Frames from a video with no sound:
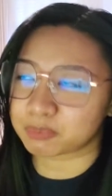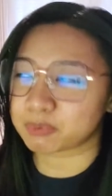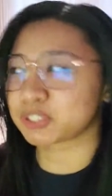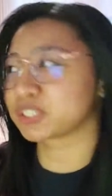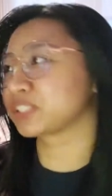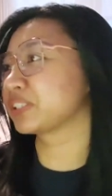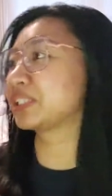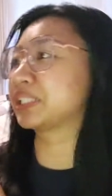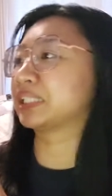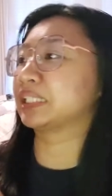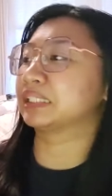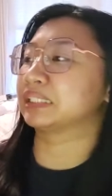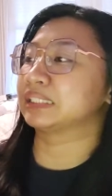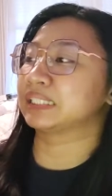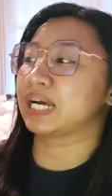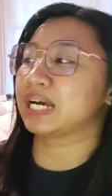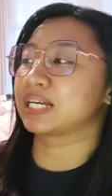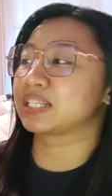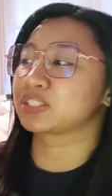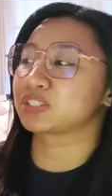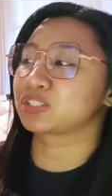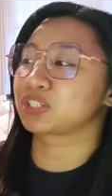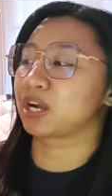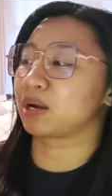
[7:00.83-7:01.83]
especially that
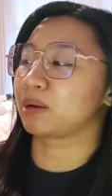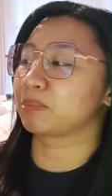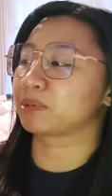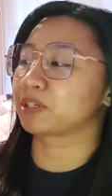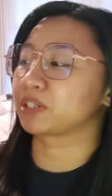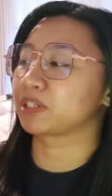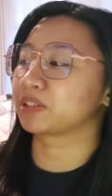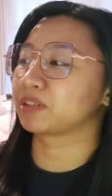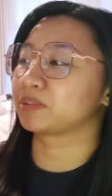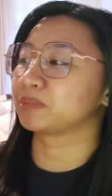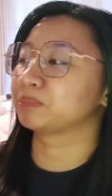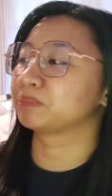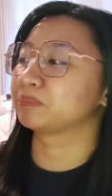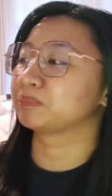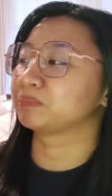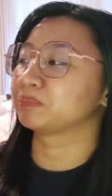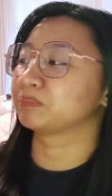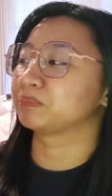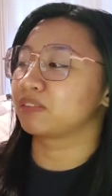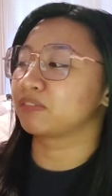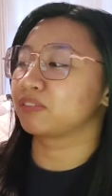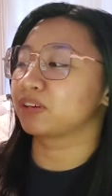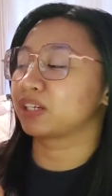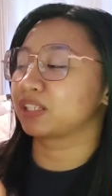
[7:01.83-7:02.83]
last chapter,
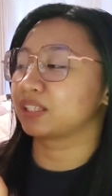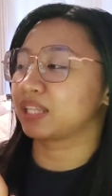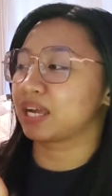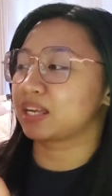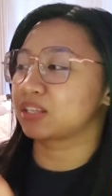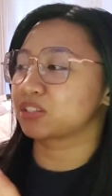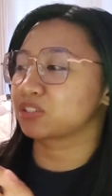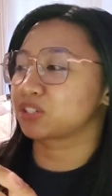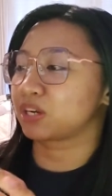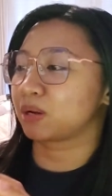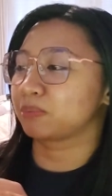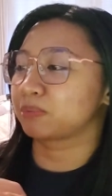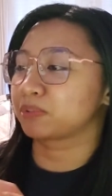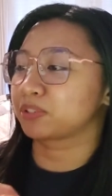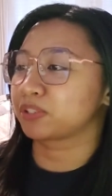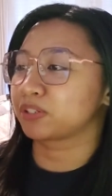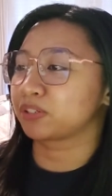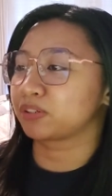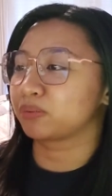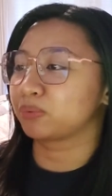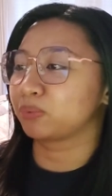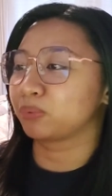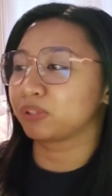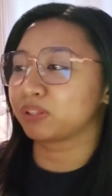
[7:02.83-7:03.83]
the very last
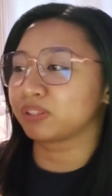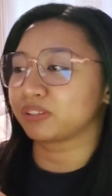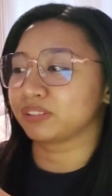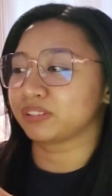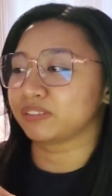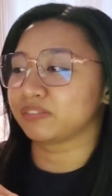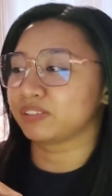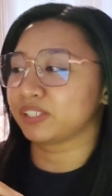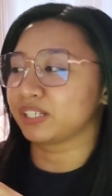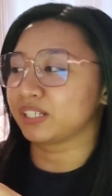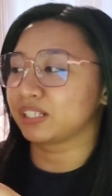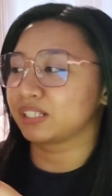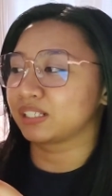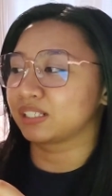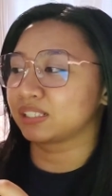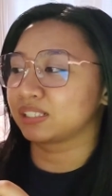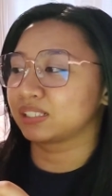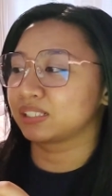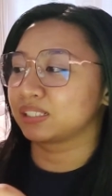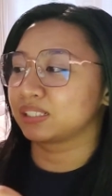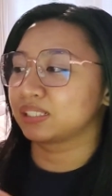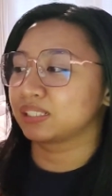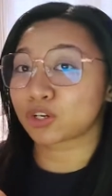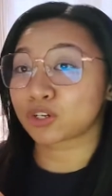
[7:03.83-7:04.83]
chapter with Olivia
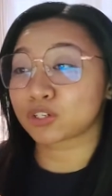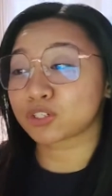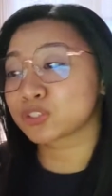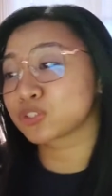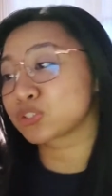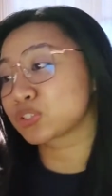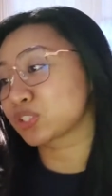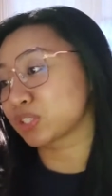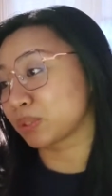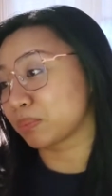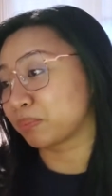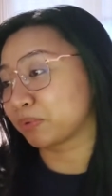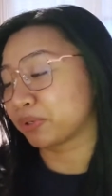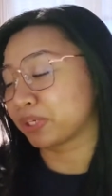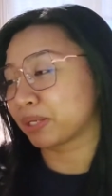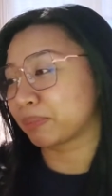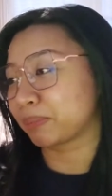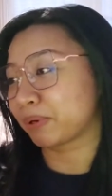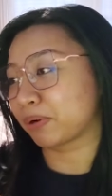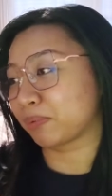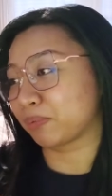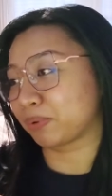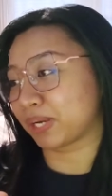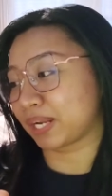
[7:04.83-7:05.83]
talking to someone
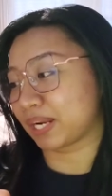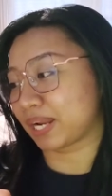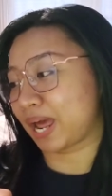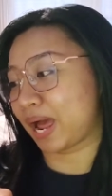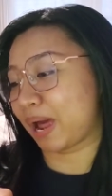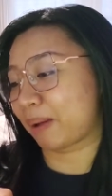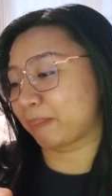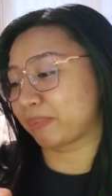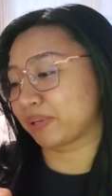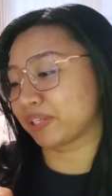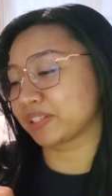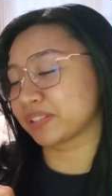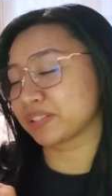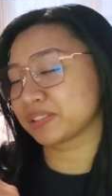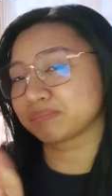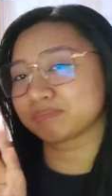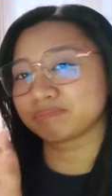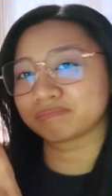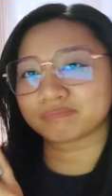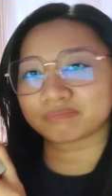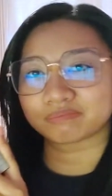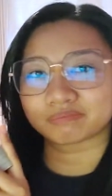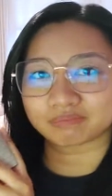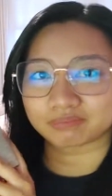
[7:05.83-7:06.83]
about what had happened.
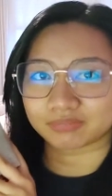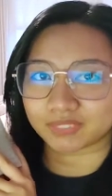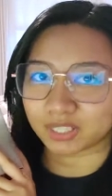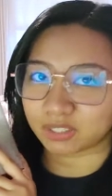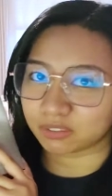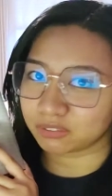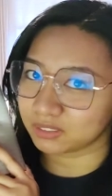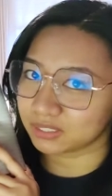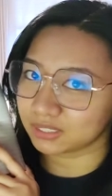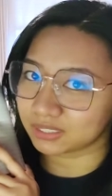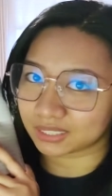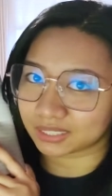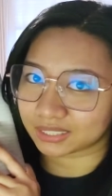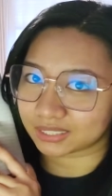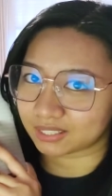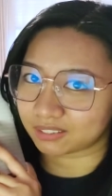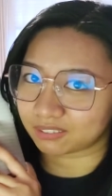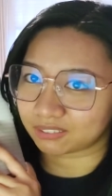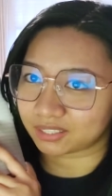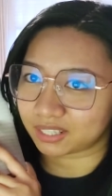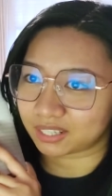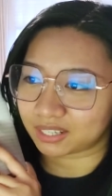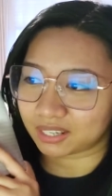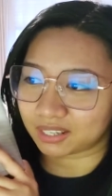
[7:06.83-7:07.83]
I really like
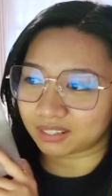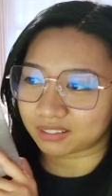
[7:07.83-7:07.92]
how that